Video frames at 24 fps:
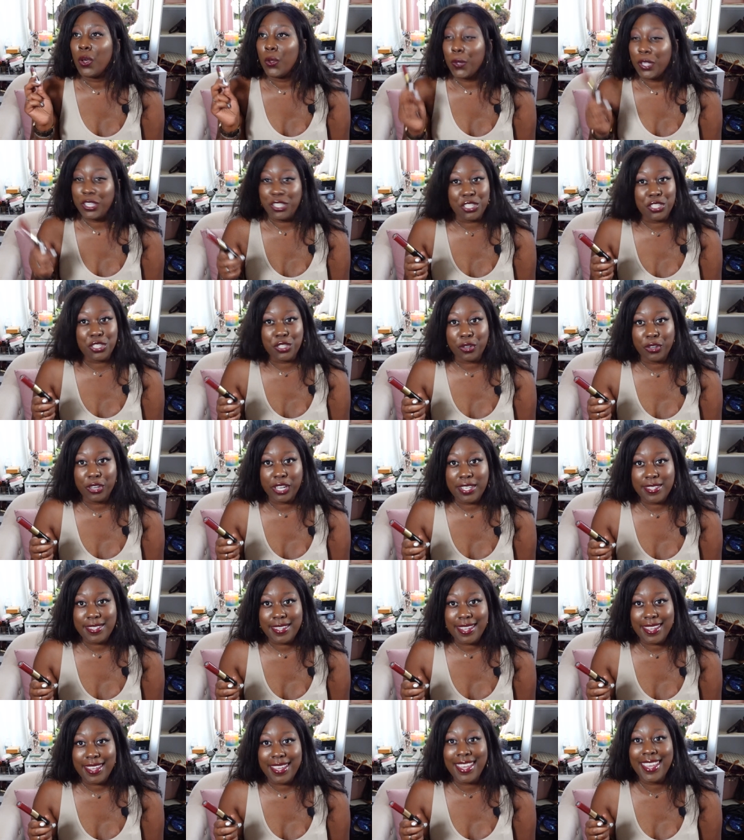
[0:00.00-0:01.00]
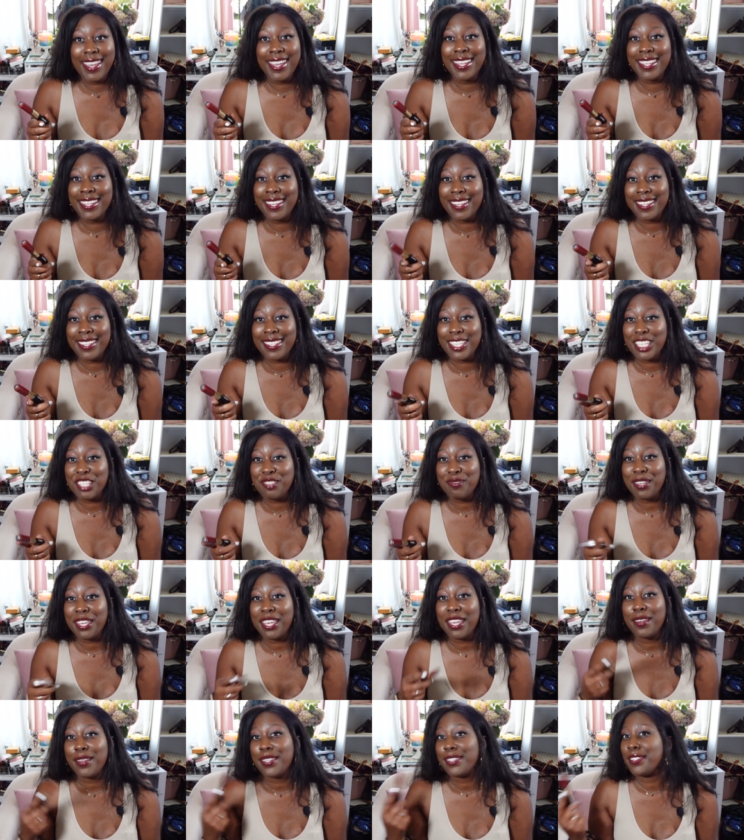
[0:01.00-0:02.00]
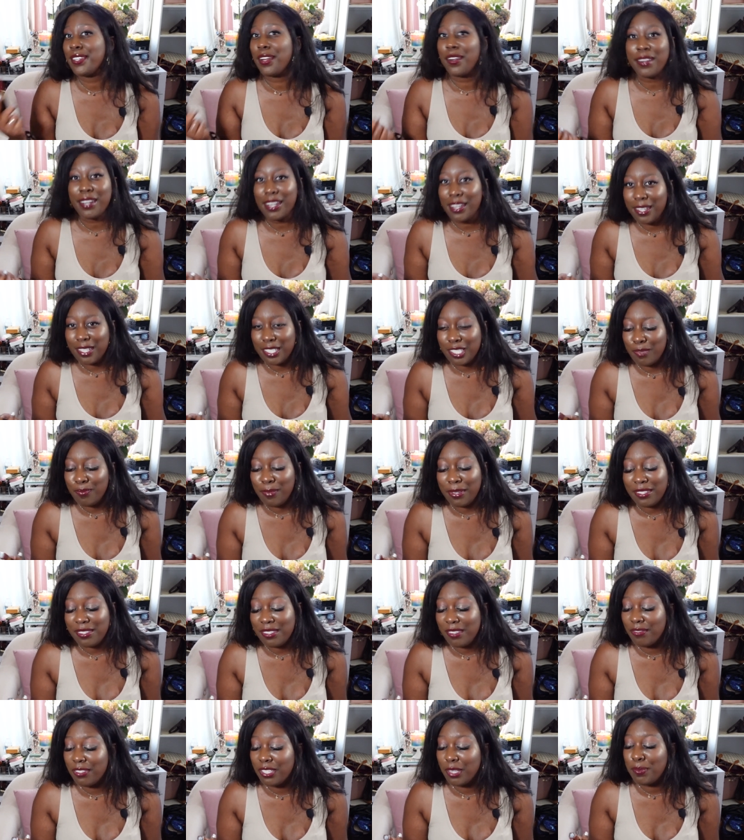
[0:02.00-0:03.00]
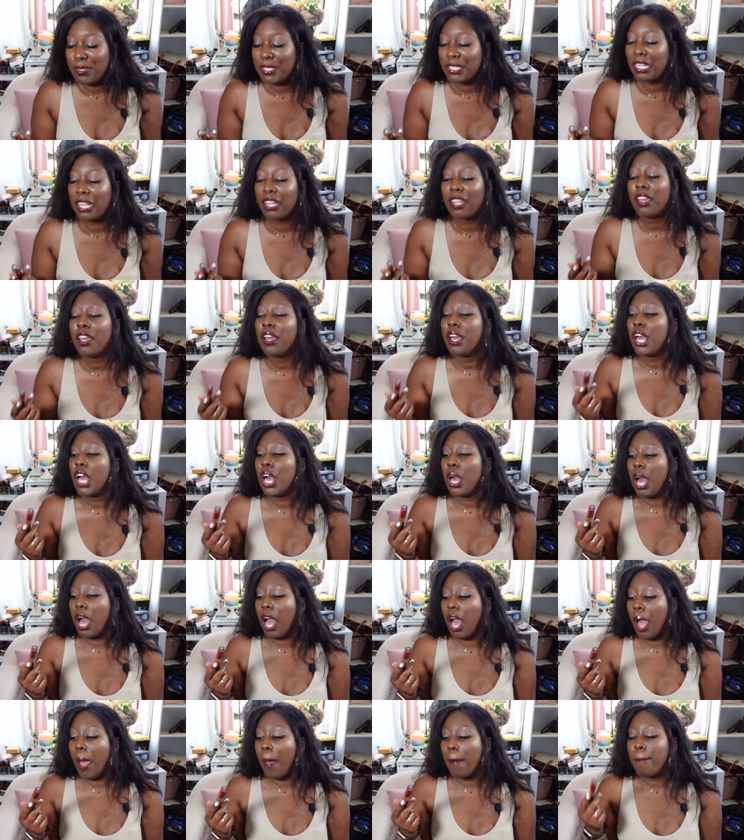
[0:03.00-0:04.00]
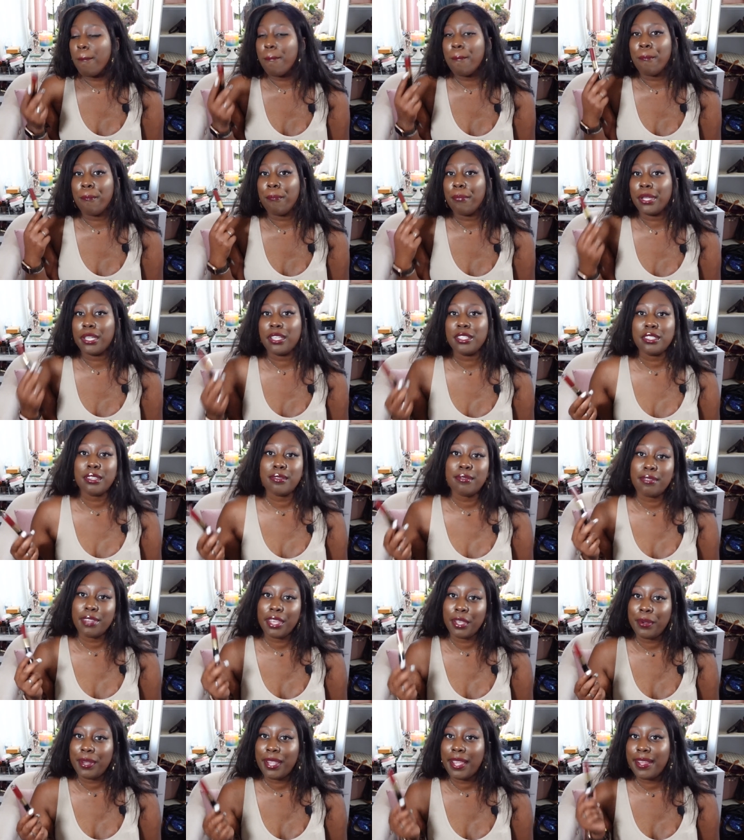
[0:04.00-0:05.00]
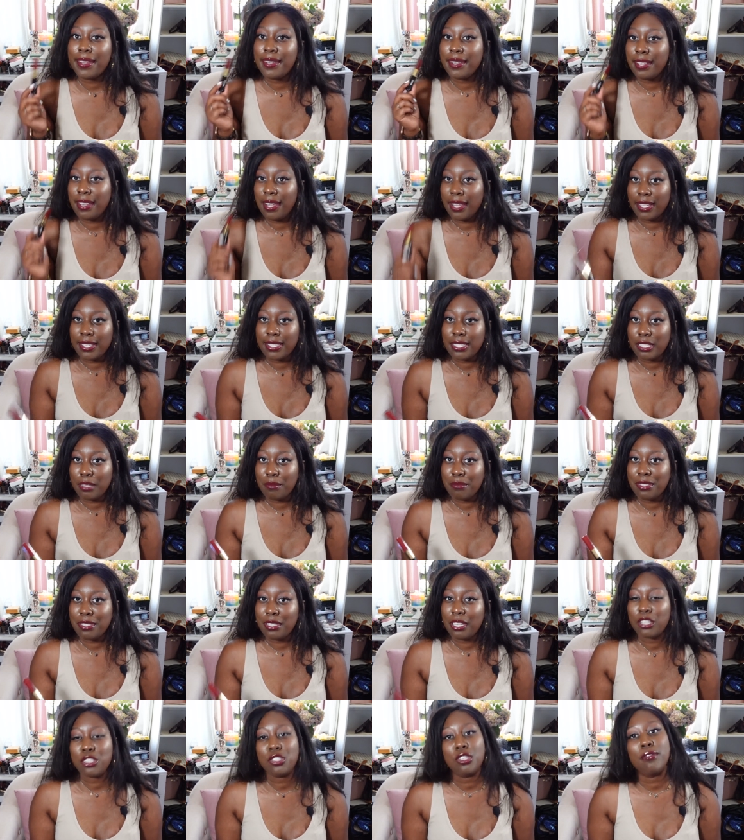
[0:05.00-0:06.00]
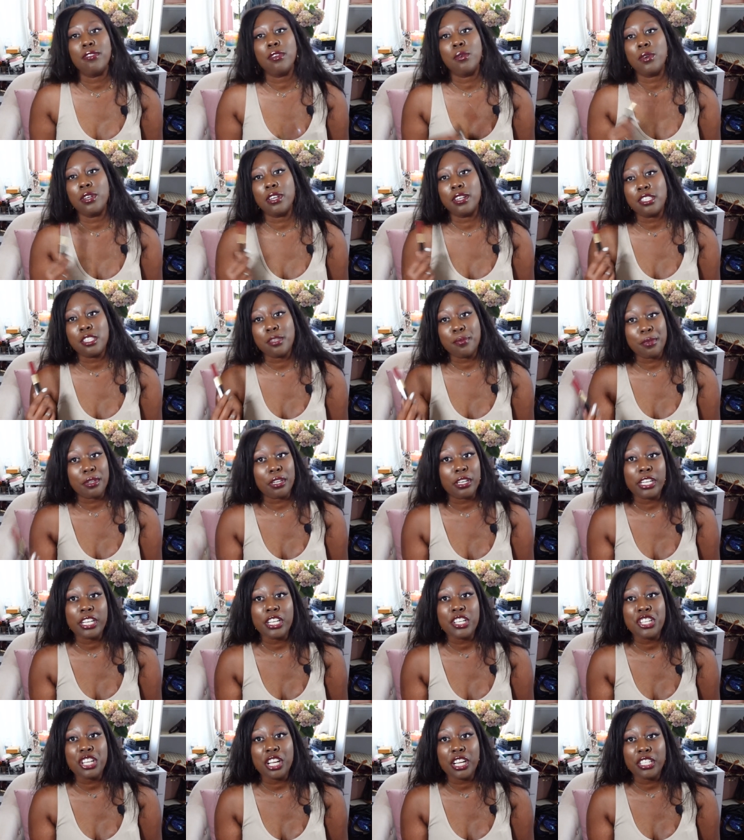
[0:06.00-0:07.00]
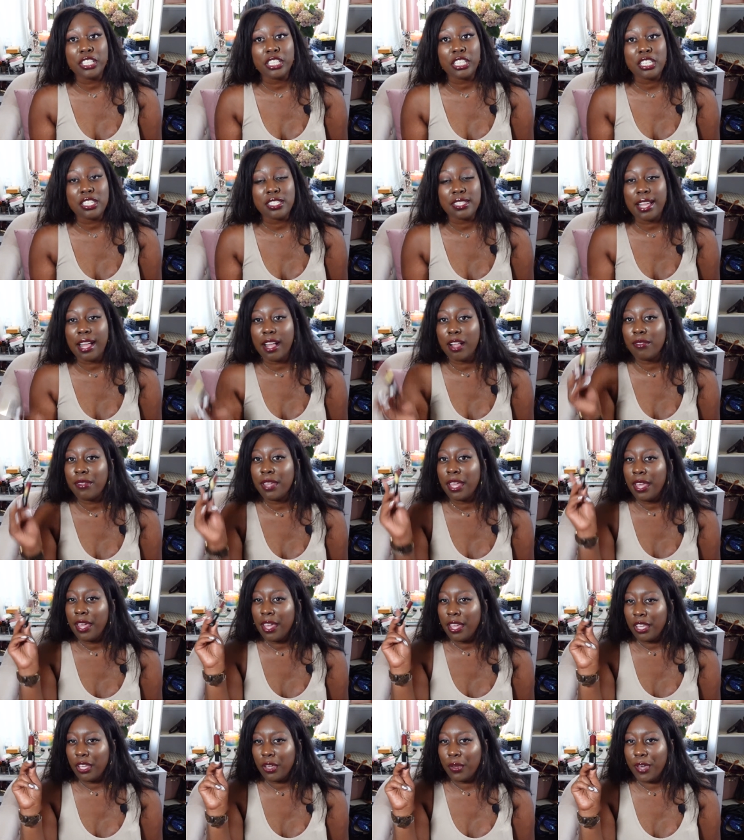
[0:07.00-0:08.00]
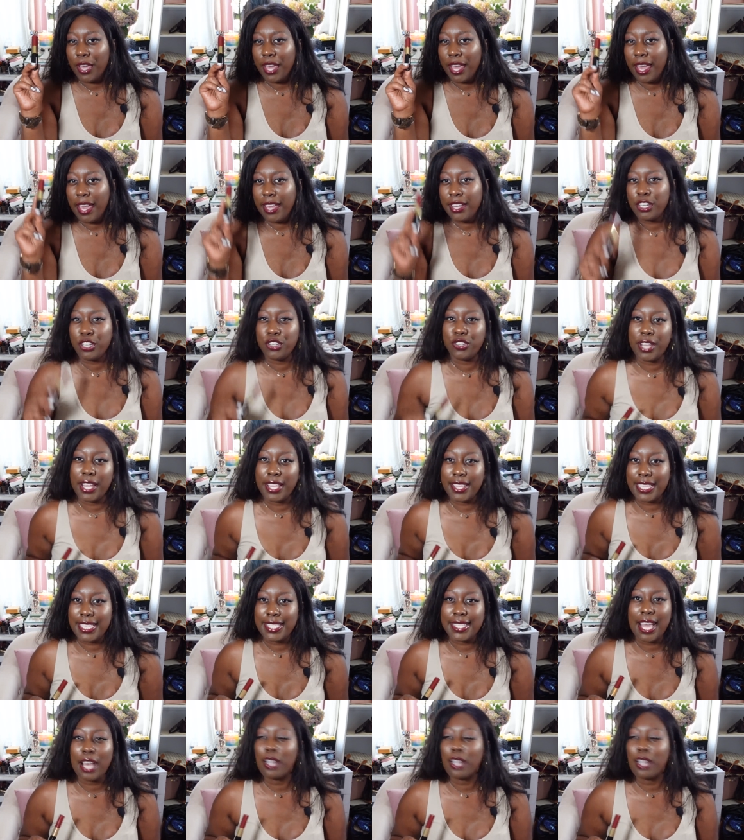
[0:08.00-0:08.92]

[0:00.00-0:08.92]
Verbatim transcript: which is crazy to me. It's already an expensive lipstick, but it's a very nice lipstick. So if you want to splurge on yourself, go ahead and try these